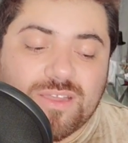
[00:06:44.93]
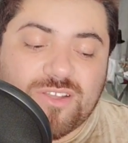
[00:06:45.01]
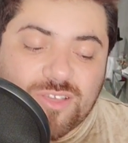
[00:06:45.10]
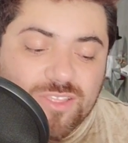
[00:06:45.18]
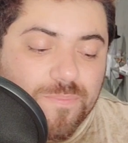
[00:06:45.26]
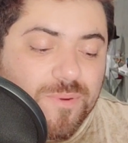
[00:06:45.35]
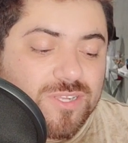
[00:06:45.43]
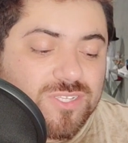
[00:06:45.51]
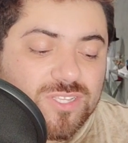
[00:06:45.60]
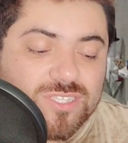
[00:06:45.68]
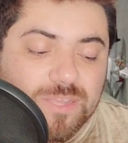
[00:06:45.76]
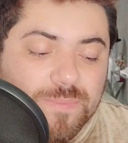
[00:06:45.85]
Another
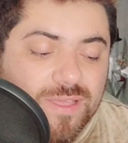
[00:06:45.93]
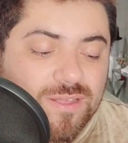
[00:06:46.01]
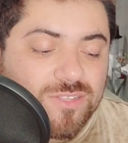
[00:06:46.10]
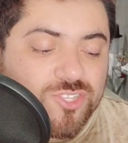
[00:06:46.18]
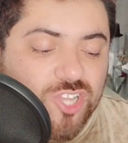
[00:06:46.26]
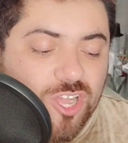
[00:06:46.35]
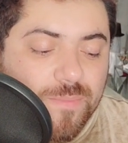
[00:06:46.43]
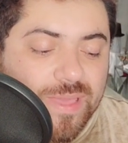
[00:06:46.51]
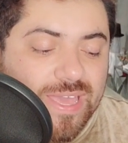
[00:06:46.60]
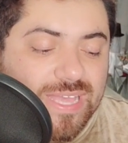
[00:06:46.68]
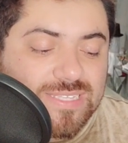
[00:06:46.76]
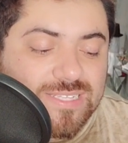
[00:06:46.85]
person, typical
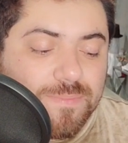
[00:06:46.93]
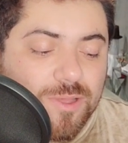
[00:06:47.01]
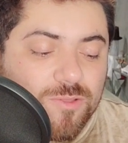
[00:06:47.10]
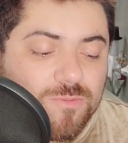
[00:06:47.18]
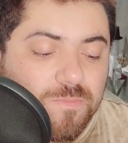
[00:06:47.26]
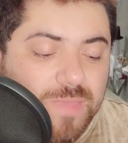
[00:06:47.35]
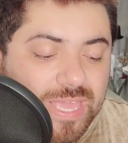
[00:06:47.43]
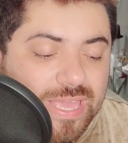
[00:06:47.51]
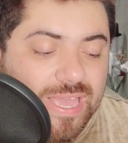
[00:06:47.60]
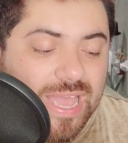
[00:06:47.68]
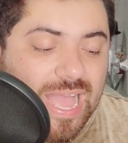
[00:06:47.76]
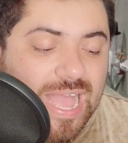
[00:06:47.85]
Tommy, it's about
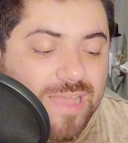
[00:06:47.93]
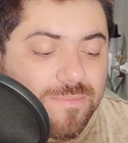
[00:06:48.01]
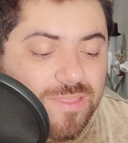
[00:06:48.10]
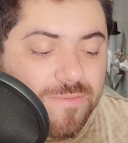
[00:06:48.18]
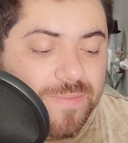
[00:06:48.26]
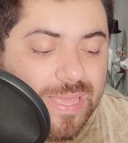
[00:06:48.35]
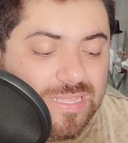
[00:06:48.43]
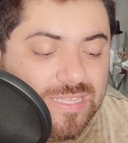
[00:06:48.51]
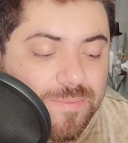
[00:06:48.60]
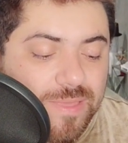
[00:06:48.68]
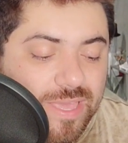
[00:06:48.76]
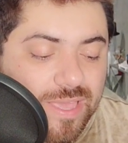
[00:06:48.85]
me. I'm the
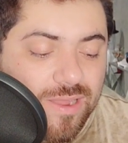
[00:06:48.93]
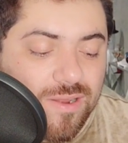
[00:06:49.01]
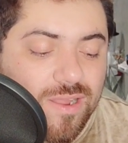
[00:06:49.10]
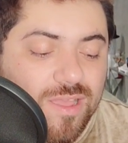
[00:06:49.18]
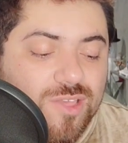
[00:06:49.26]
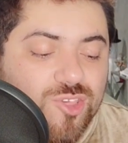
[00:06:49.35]
victim here.